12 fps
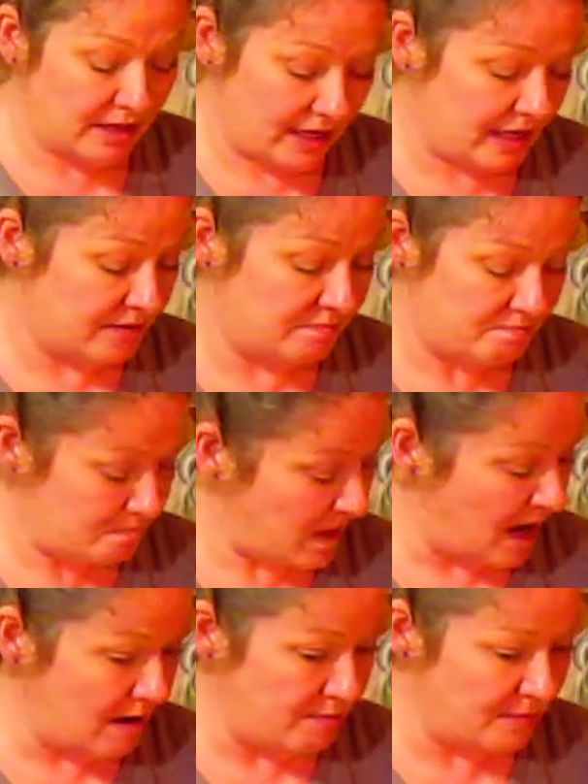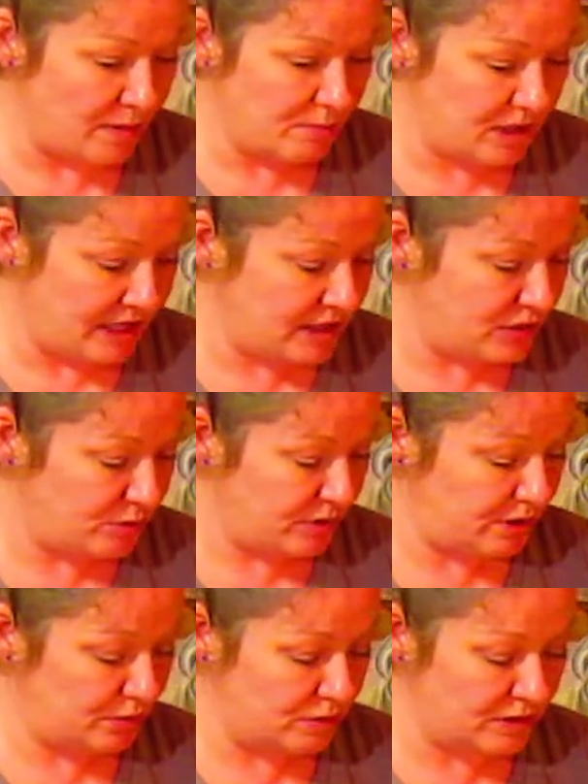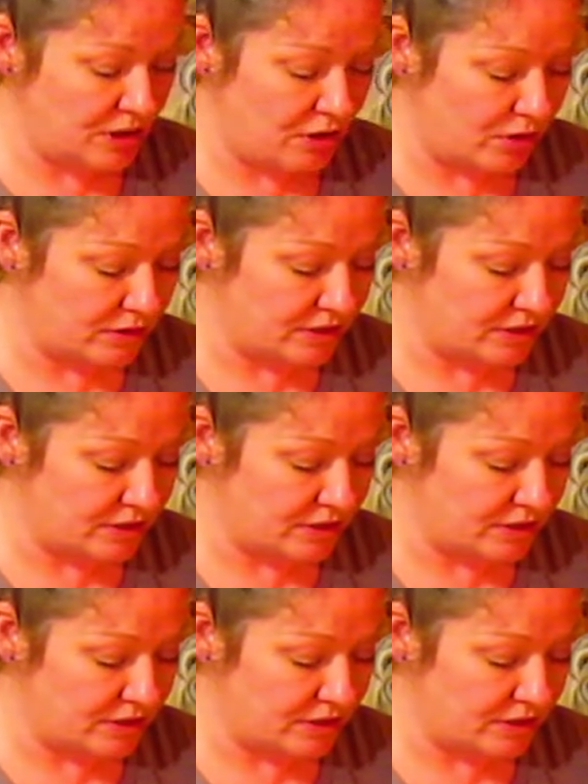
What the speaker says: And I'm pleased with the result.